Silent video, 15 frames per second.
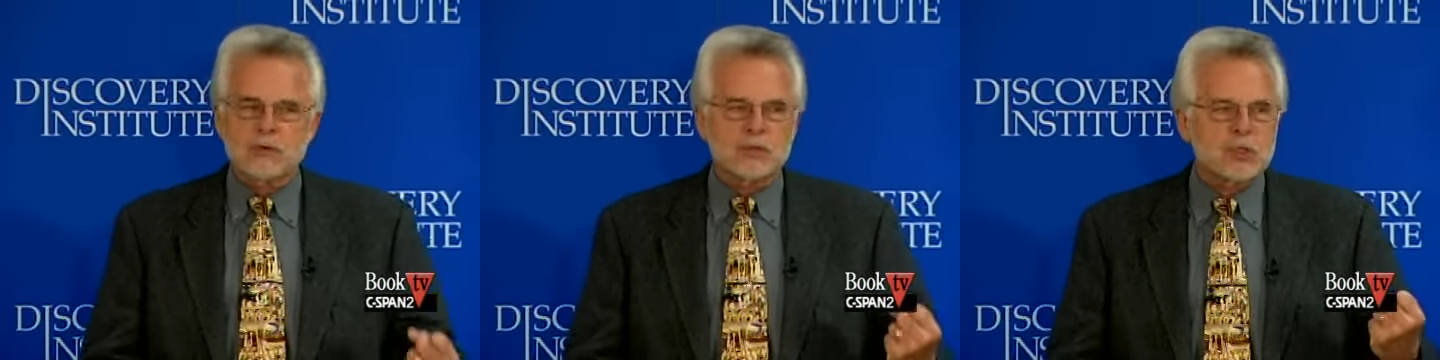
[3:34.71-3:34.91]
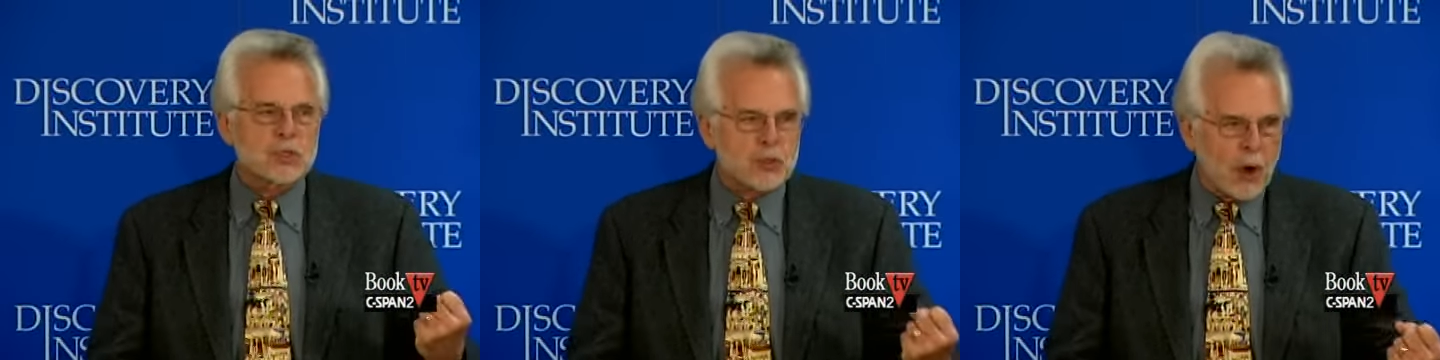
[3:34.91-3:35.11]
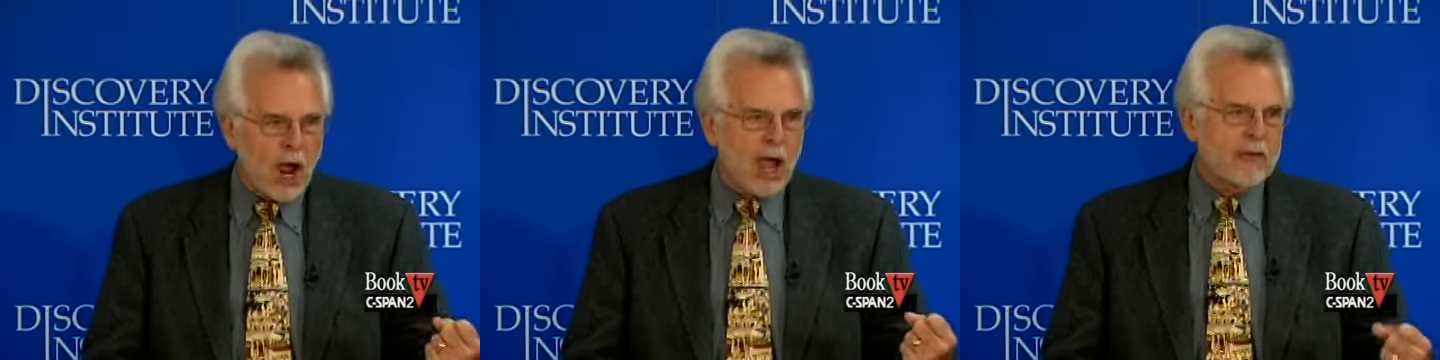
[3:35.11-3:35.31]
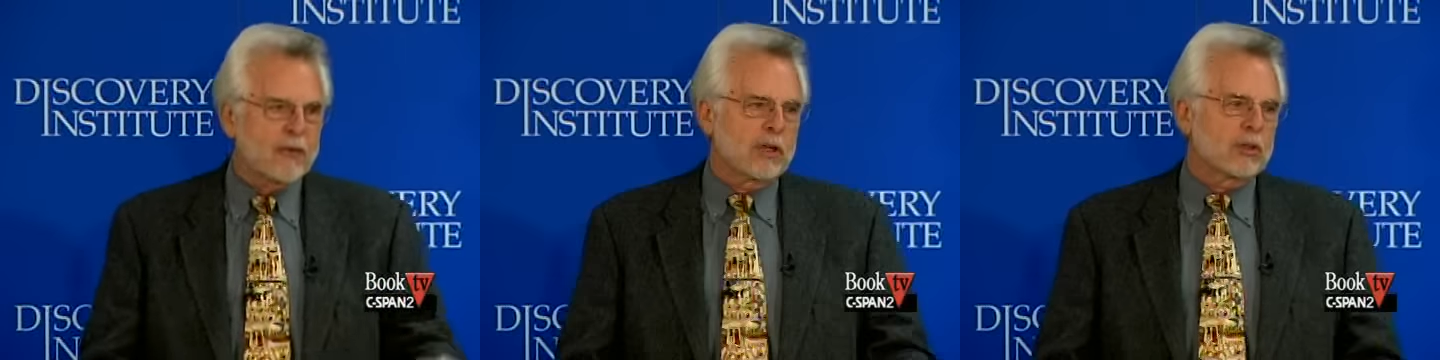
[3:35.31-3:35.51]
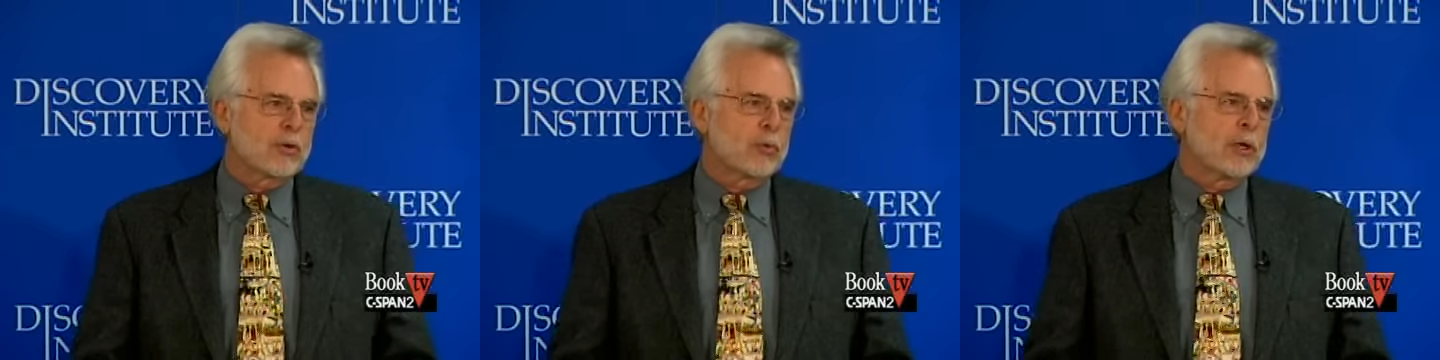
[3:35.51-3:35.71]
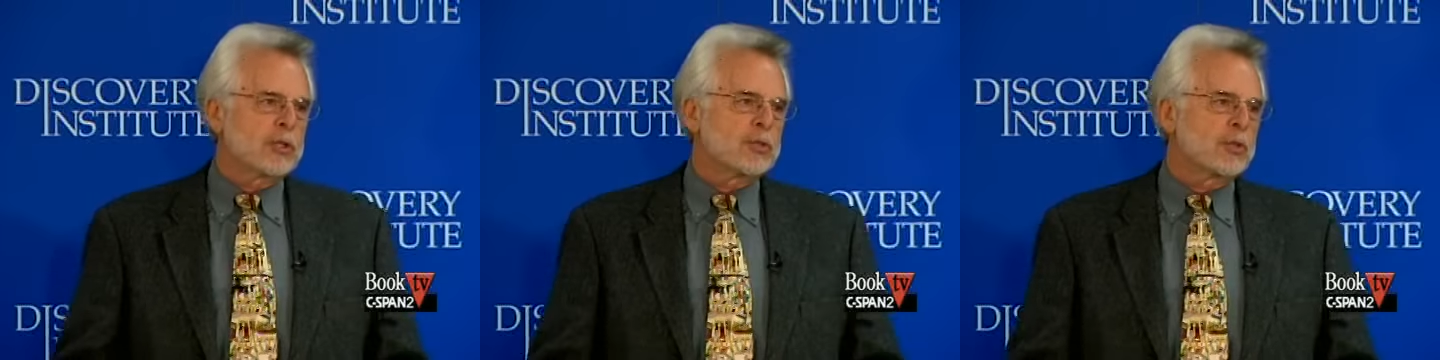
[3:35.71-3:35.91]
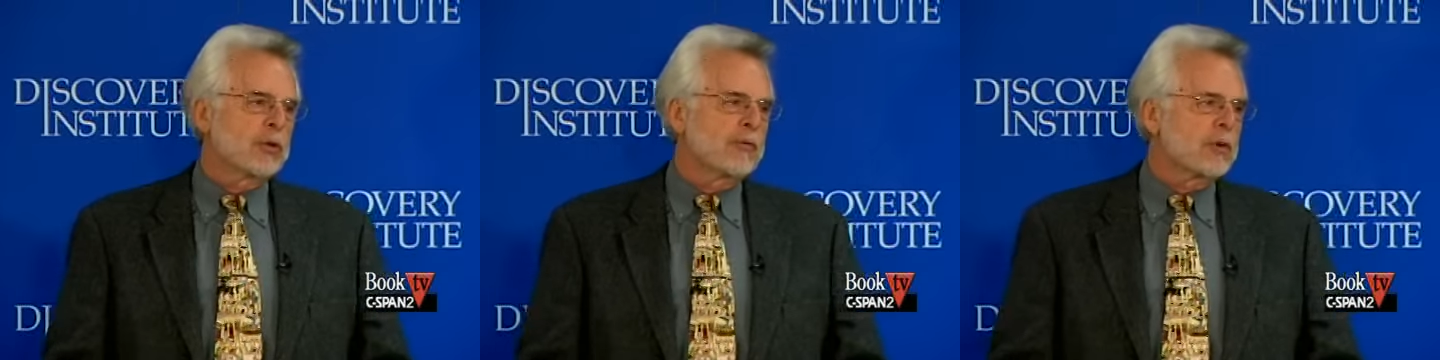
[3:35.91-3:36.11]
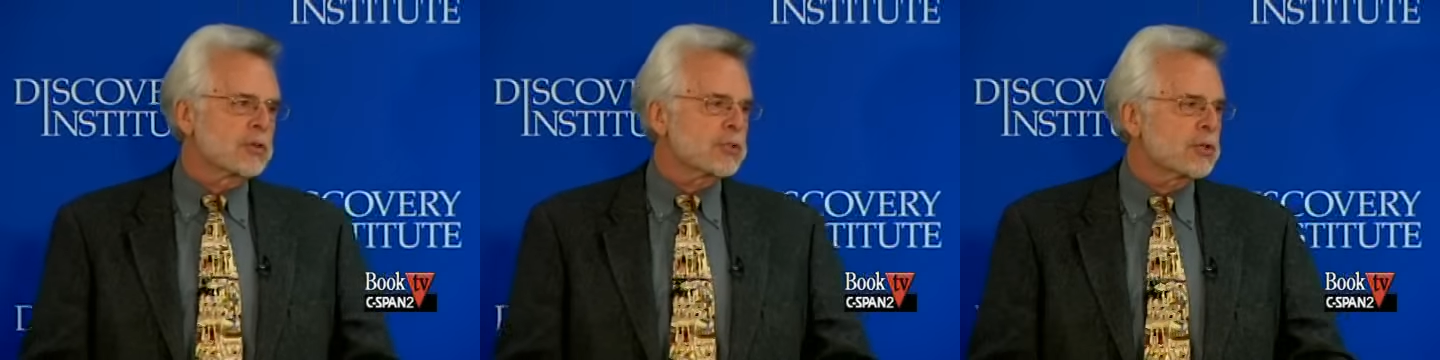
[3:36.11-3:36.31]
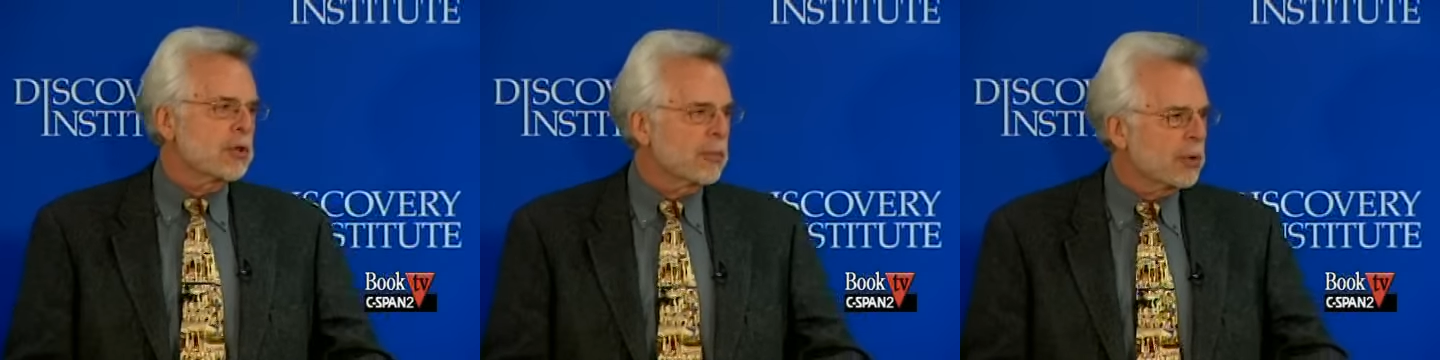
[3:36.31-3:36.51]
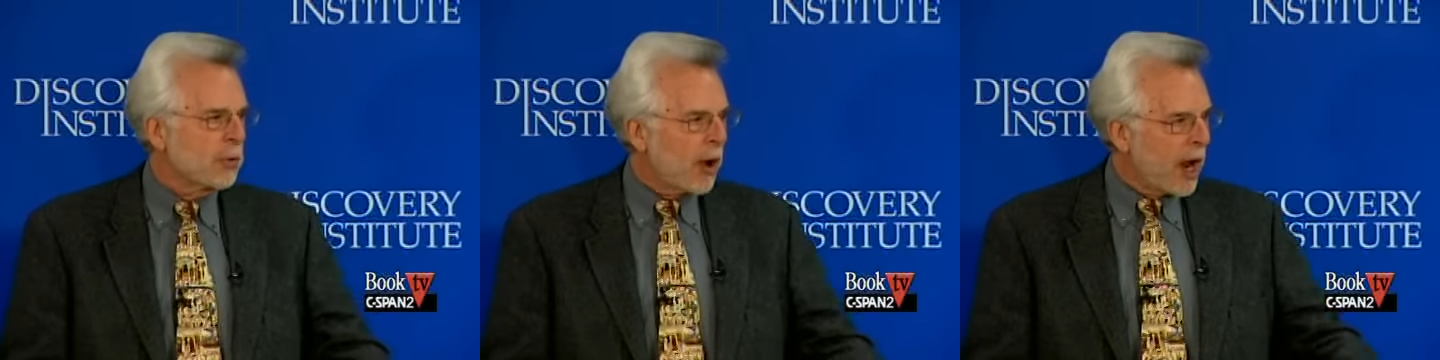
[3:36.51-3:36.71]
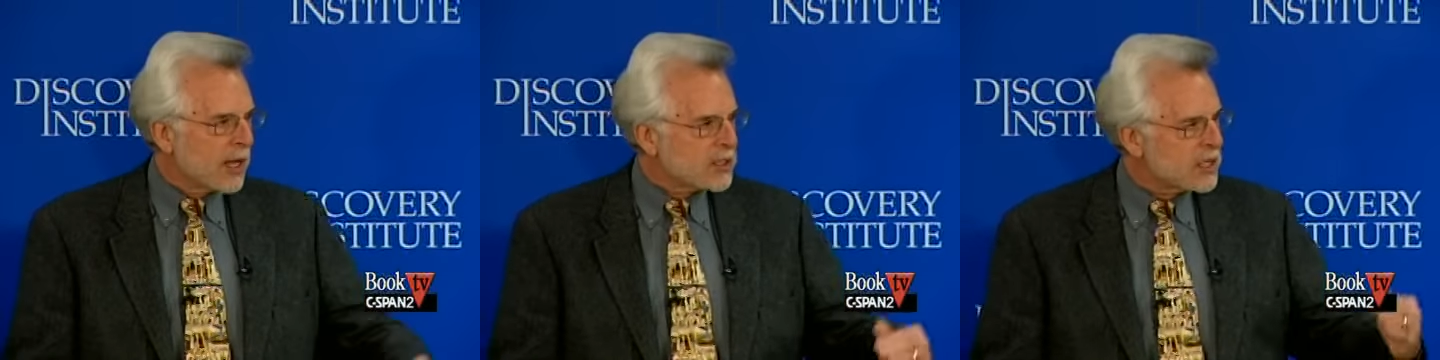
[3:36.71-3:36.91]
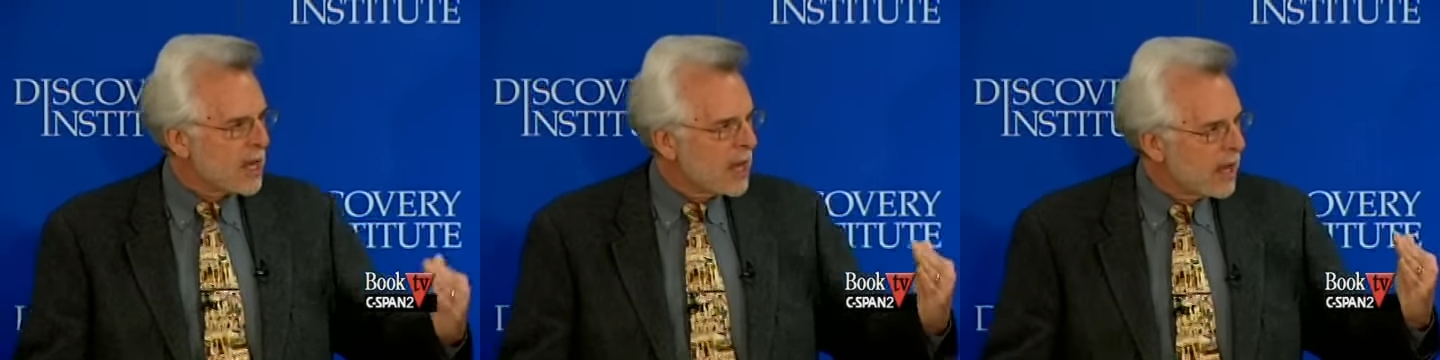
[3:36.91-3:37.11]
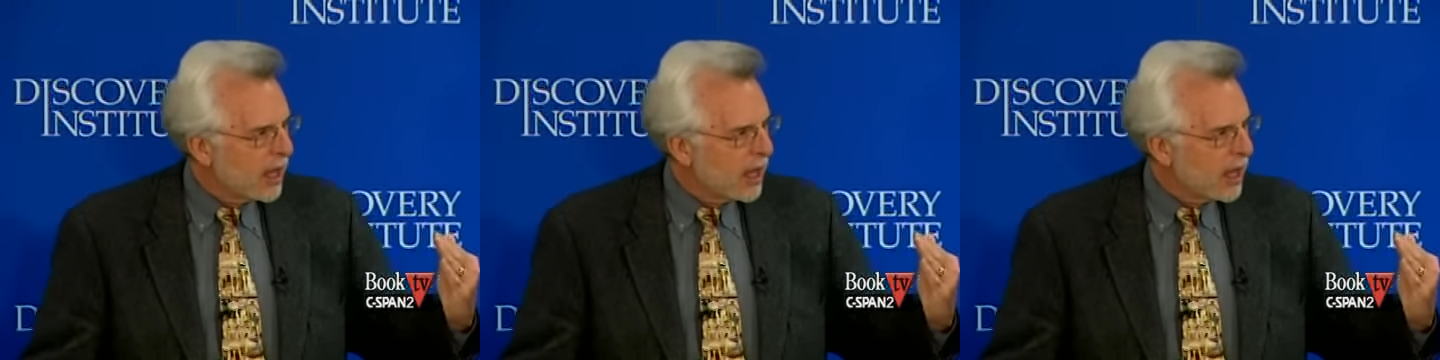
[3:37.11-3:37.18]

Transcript: of striving to reach universal human rights